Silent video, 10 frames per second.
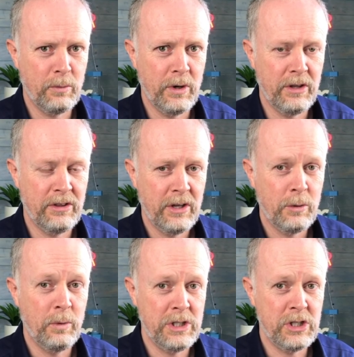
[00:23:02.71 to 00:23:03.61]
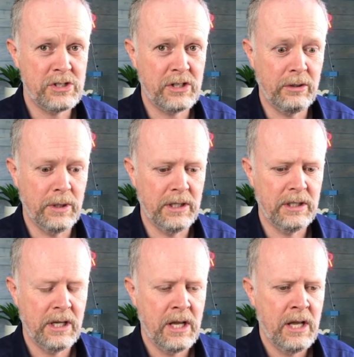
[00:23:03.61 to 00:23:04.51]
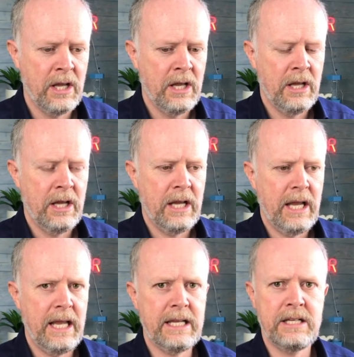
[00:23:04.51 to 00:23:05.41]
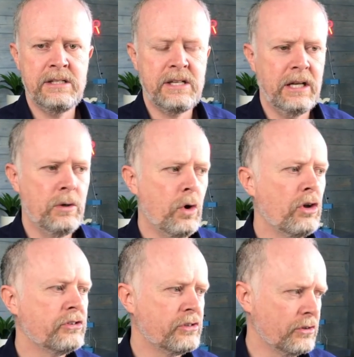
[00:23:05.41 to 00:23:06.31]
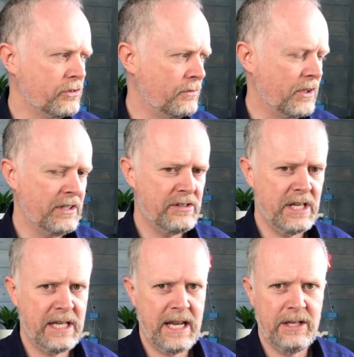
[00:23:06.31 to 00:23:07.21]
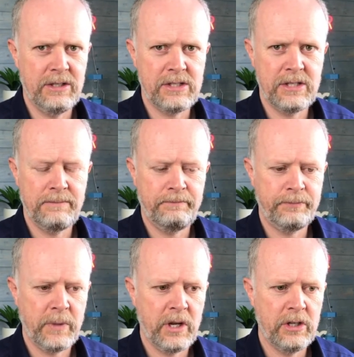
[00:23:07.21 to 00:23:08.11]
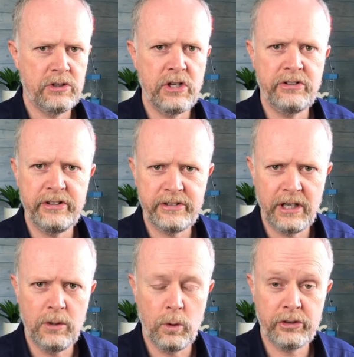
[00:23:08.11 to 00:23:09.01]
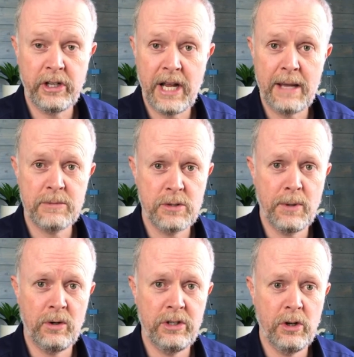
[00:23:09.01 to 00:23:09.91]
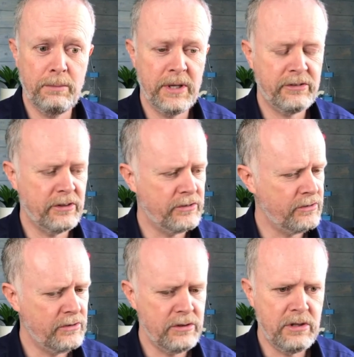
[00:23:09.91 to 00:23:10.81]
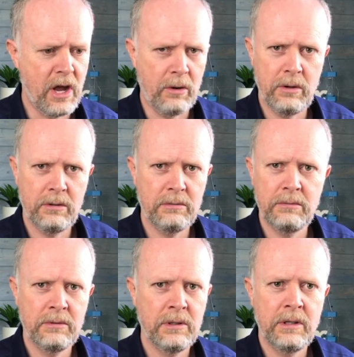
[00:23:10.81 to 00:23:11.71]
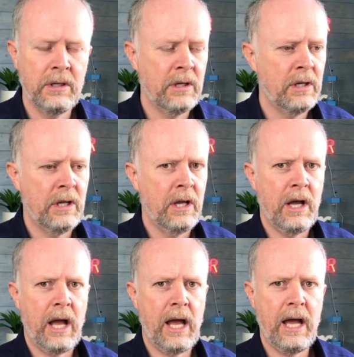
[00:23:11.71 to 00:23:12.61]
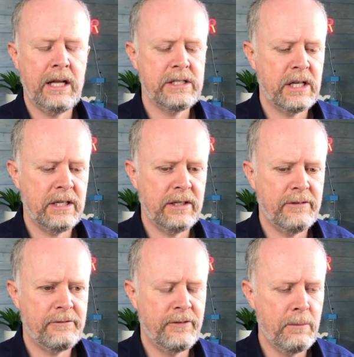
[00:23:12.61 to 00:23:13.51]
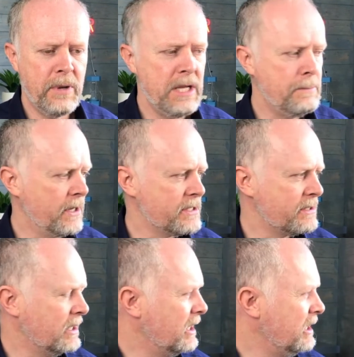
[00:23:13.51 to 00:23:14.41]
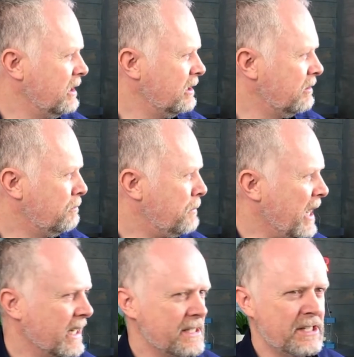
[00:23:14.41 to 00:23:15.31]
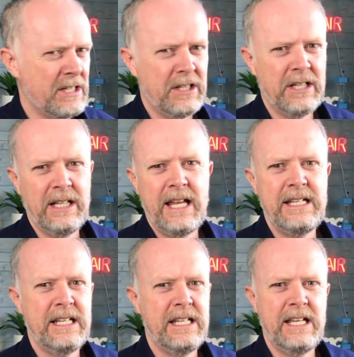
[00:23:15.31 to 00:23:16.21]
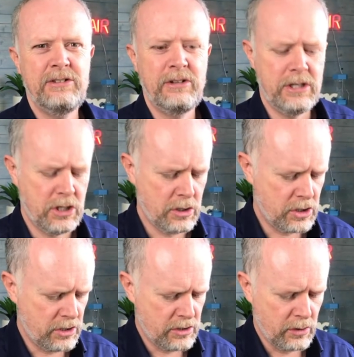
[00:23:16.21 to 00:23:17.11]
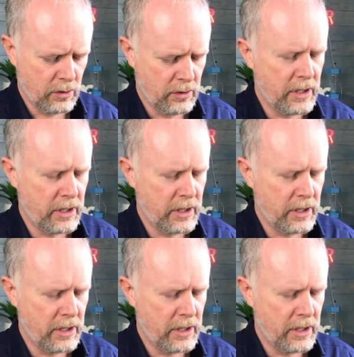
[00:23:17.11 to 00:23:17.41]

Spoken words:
with "we just do it." It can tell you all sorts of things, the accounts. Does it tell you what's going to happen tomorrow in your business? No. And for me personally, banks and other lending institutions and all